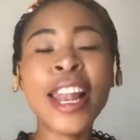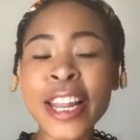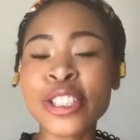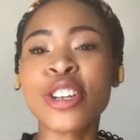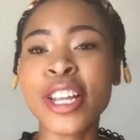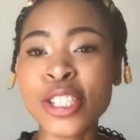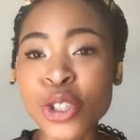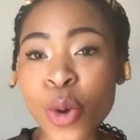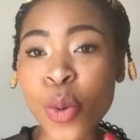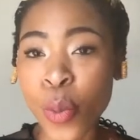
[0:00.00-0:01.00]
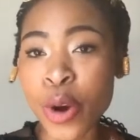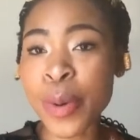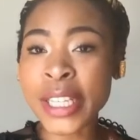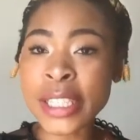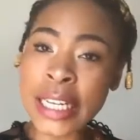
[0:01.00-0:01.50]
literally. So we're
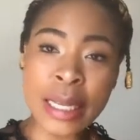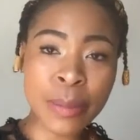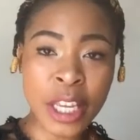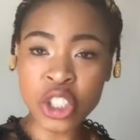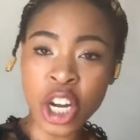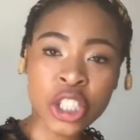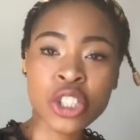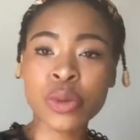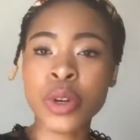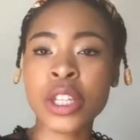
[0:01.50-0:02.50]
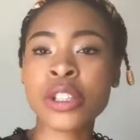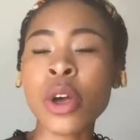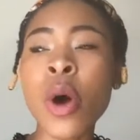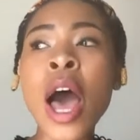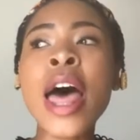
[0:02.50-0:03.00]
basically being charged to breathe.
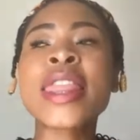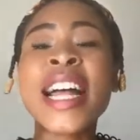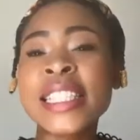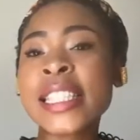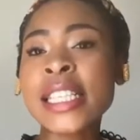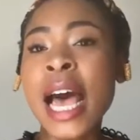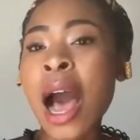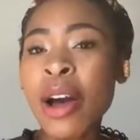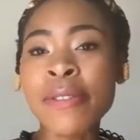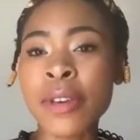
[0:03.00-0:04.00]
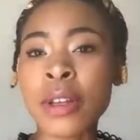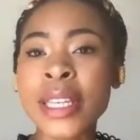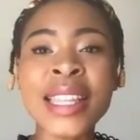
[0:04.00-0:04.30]
So that's how I feel.